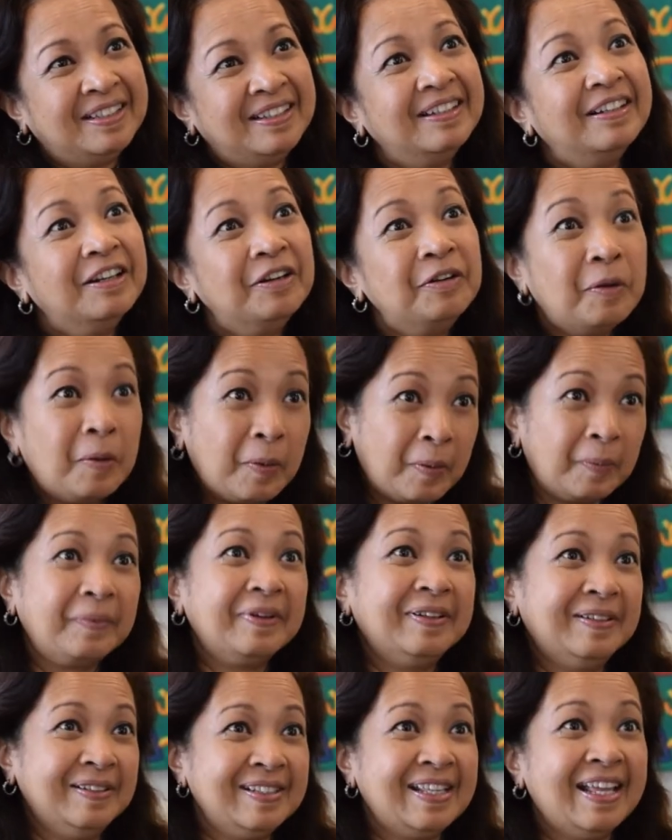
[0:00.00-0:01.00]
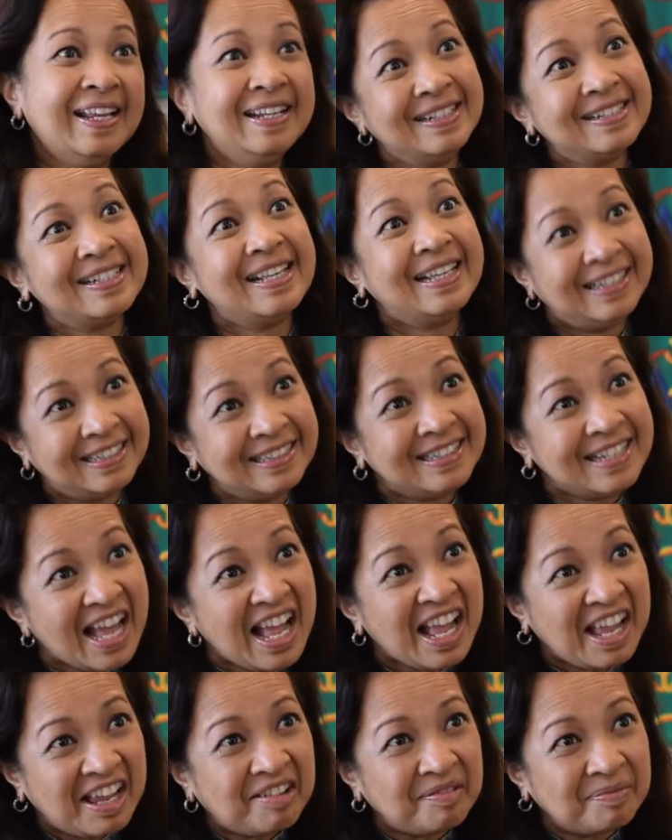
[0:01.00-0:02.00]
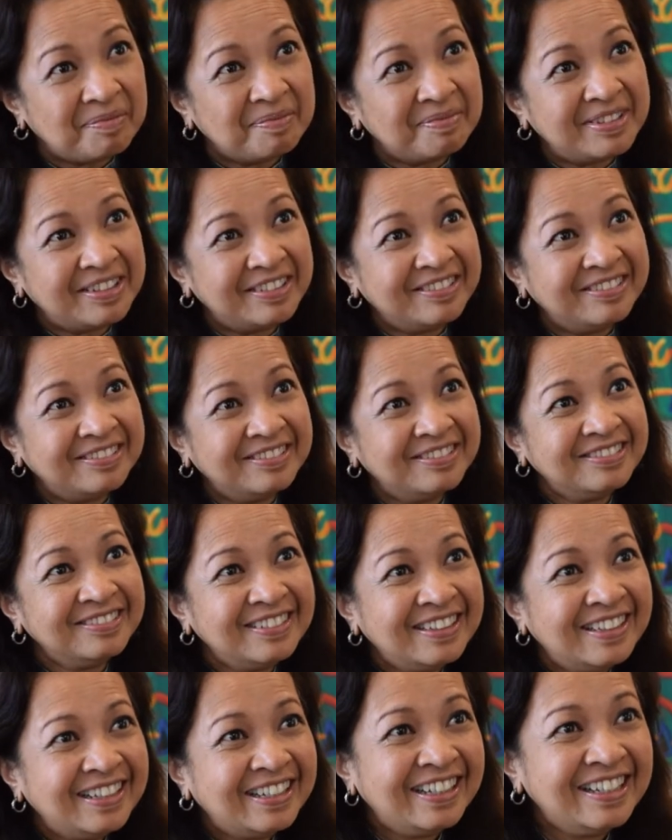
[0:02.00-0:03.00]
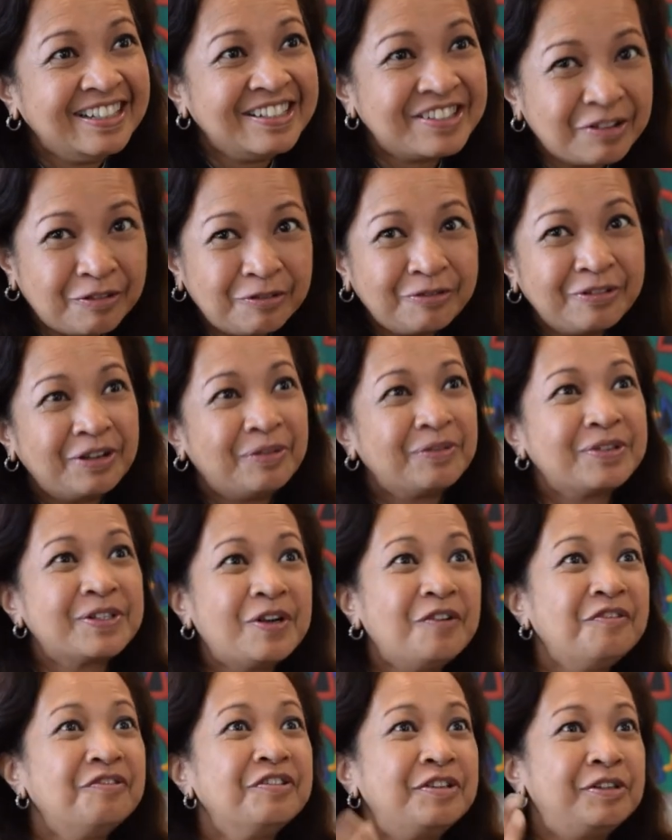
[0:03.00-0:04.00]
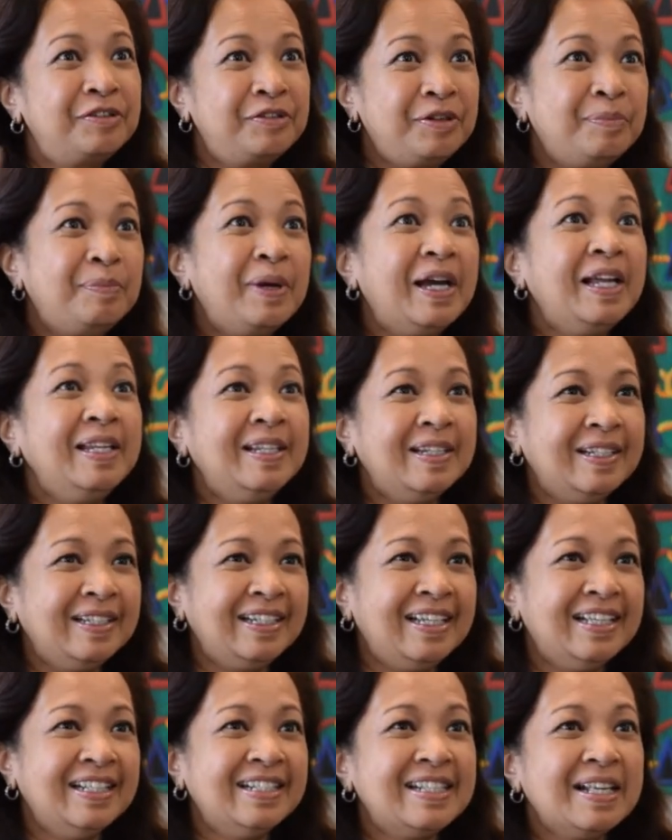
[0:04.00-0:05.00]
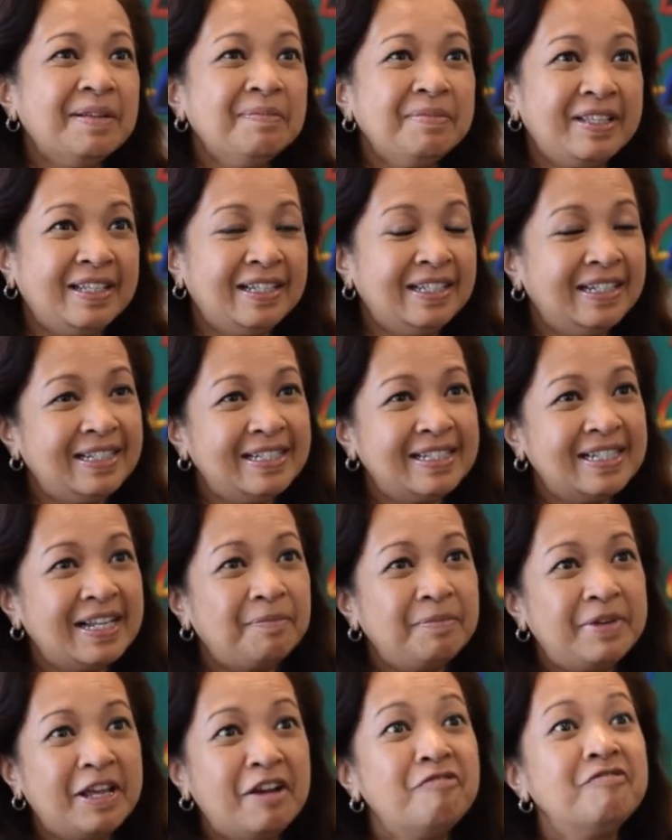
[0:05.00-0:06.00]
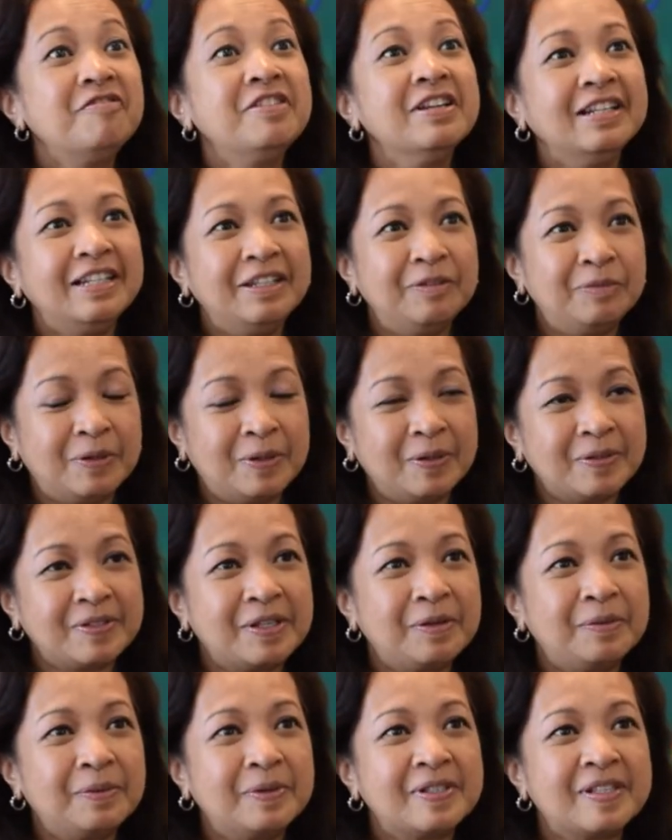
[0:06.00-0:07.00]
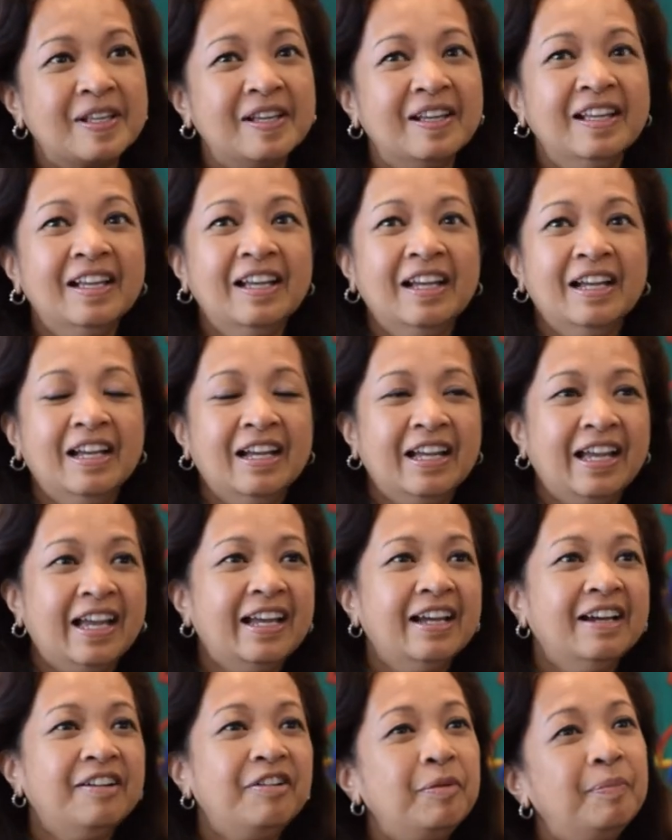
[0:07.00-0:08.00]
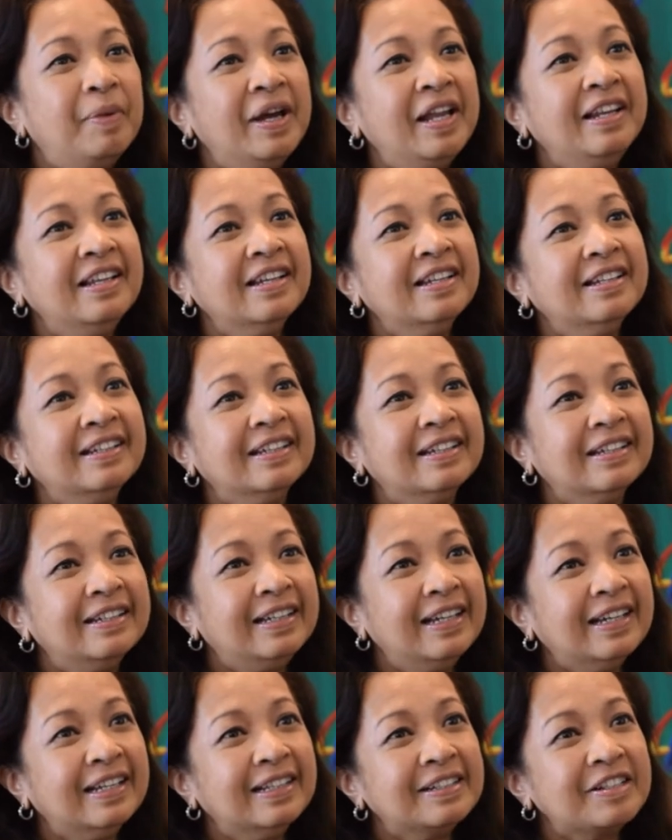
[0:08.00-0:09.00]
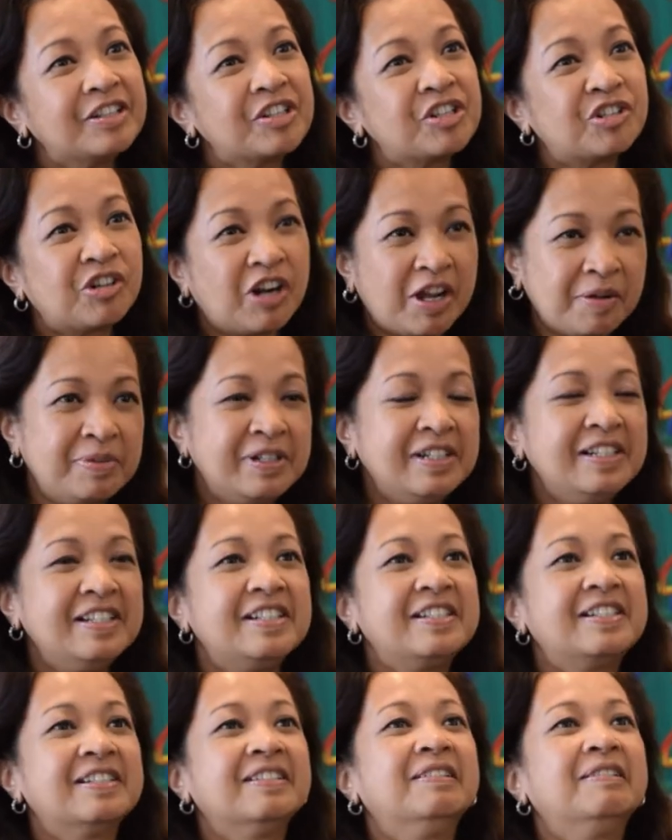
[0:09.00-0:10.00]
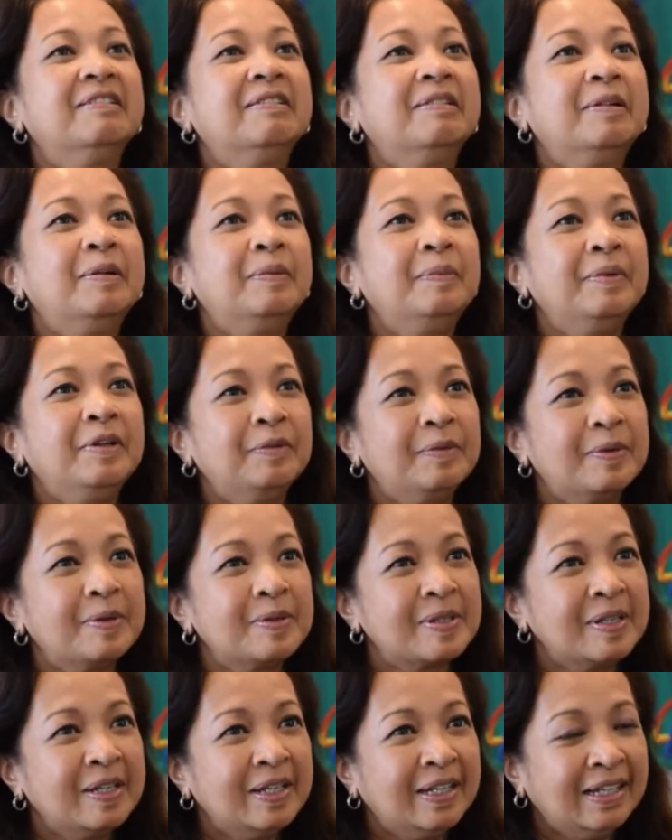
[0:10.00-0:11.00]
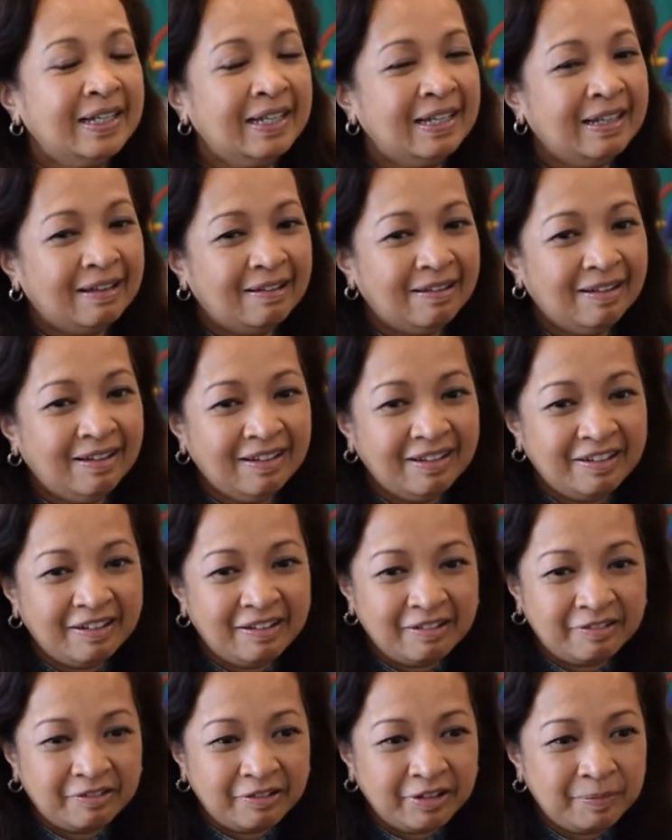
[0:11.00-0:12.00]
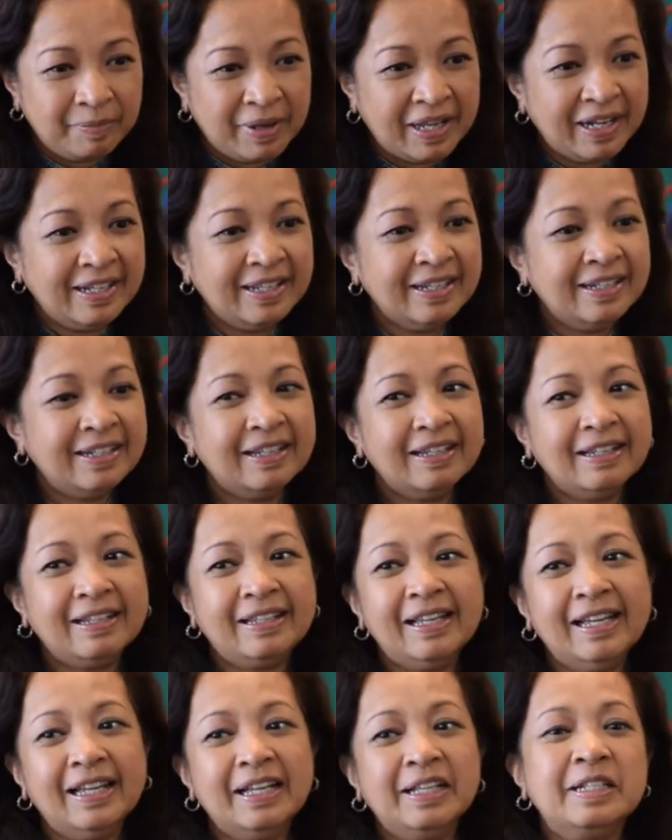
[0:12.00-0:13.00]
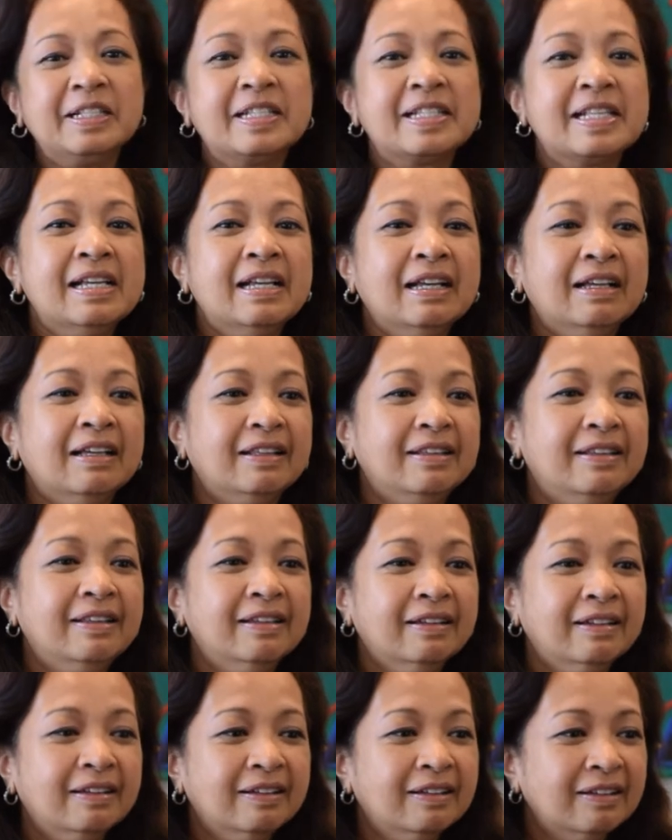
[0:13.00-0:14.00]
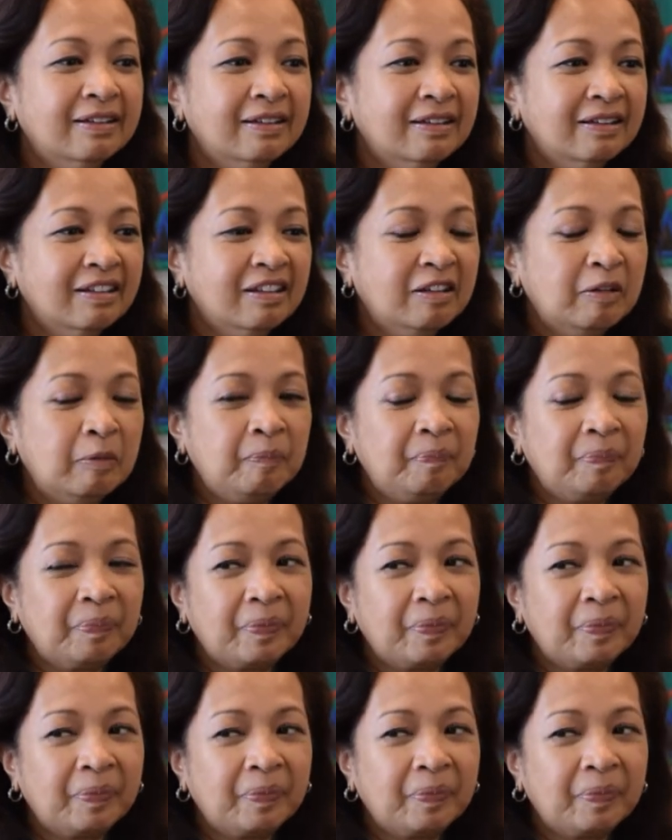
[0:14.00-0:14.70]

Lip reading: the norm and the standards at the time, you know. It was often a rebellion against something. Islam definitely was. It was a rebellion against tribalism. It was a rebellion against the